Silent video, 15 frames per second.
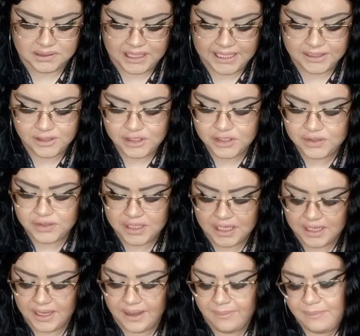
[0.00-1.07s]
It's just
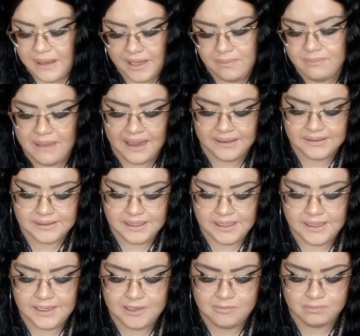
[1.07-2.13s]
a big mess
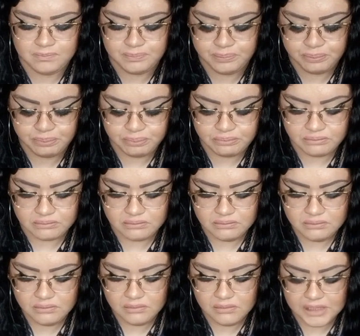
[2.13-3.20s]
here,
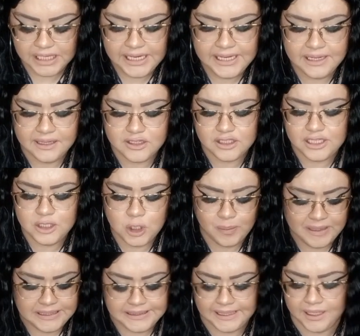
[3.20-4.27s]
and allegedly
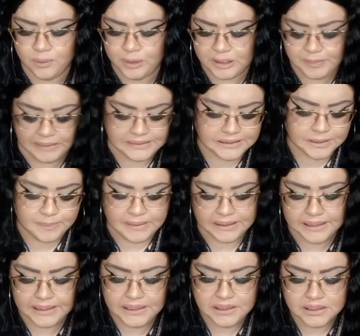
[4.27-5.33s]
nobody's taking
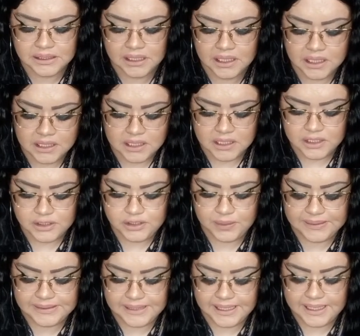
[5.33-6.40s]
responsibility. So
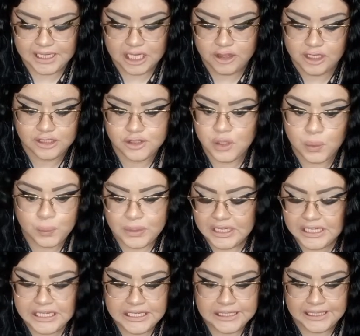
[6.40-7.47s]
it's like there's no
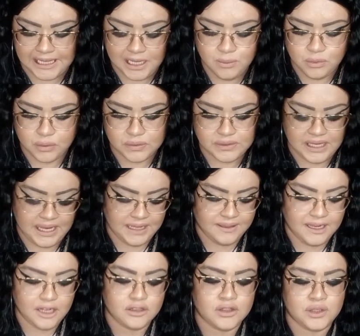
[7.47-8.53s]
really labels, and
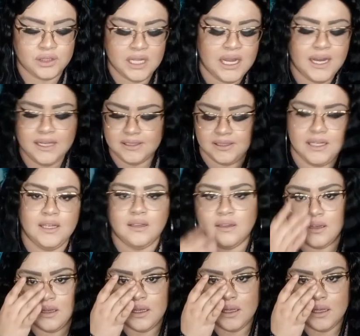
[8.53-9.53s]
they're tossing.